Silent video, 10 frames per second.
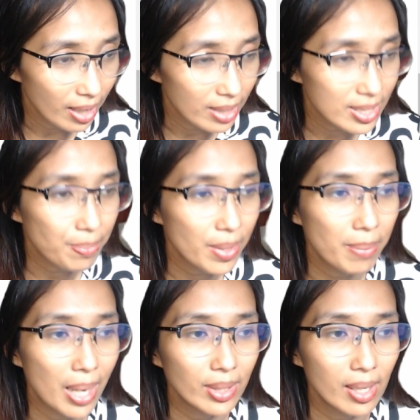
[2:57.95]
except
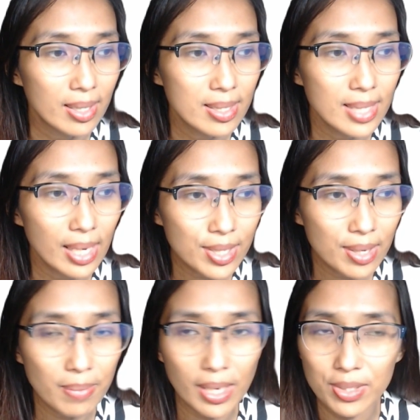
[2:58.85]
about us
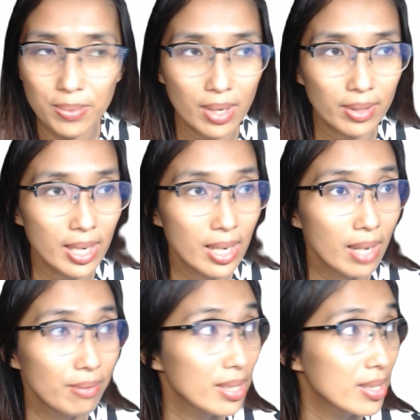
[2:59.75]
section because we already
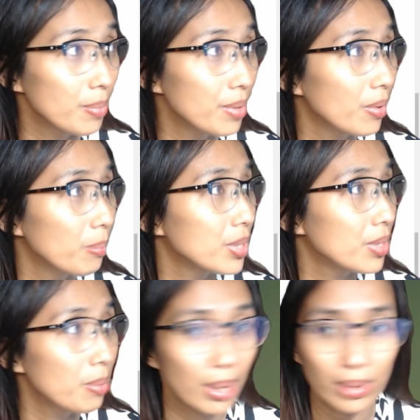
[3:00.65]
gave it some
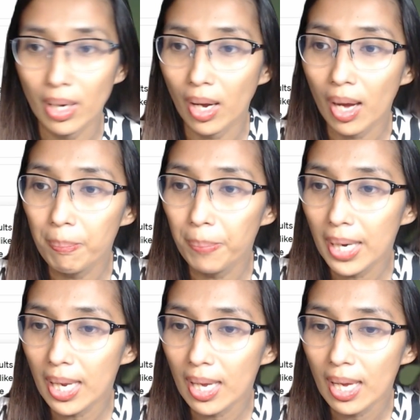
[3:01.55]
information about the company